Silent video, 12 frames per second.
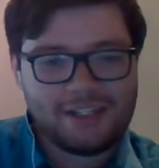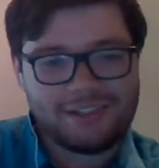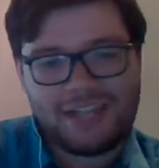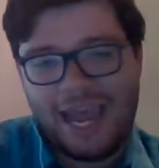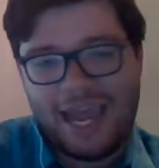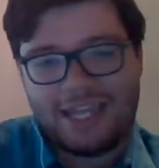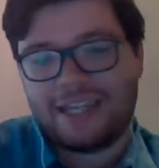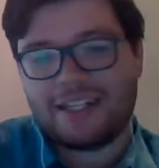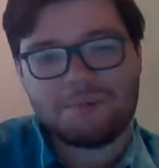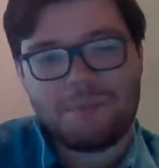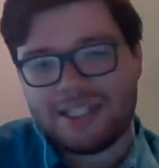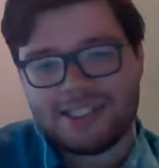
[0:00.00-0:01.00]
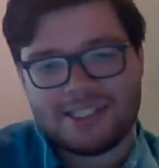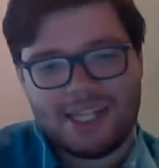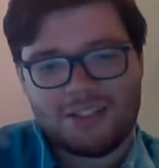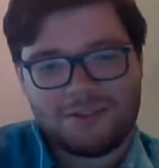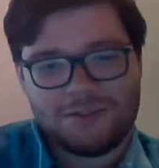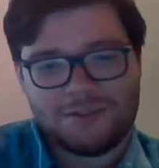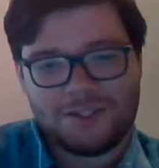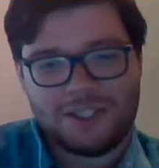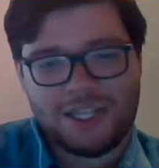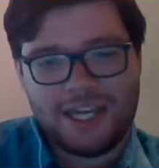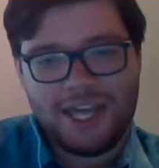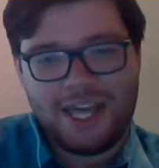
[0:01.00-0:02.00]
hated myself
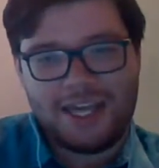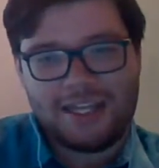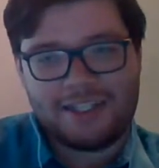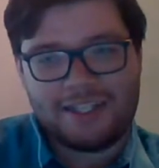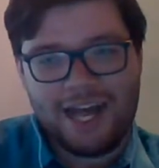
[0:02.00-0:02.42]
and